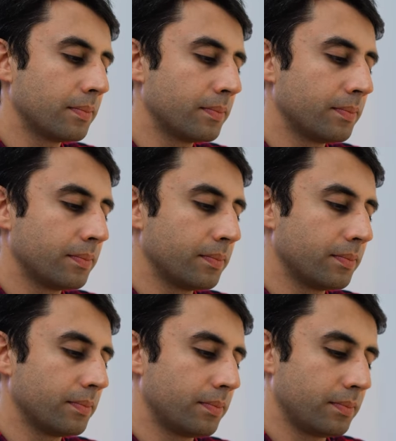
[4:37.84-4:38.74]

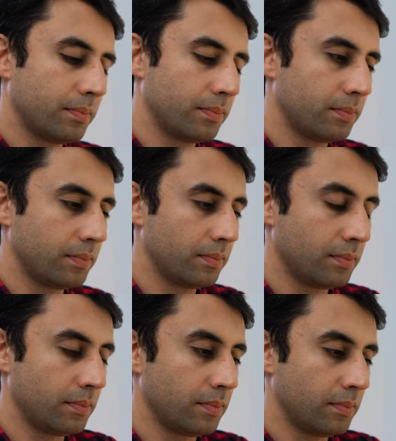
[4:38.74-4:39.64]

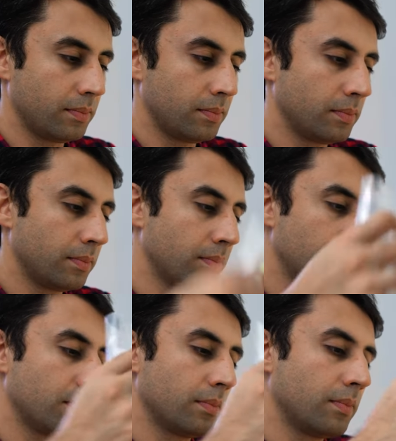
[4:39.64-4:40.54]

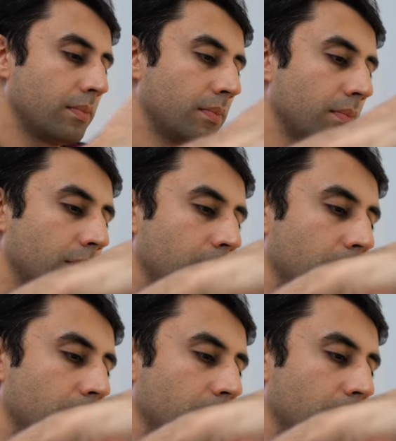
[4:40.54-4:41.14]
(no one is talking)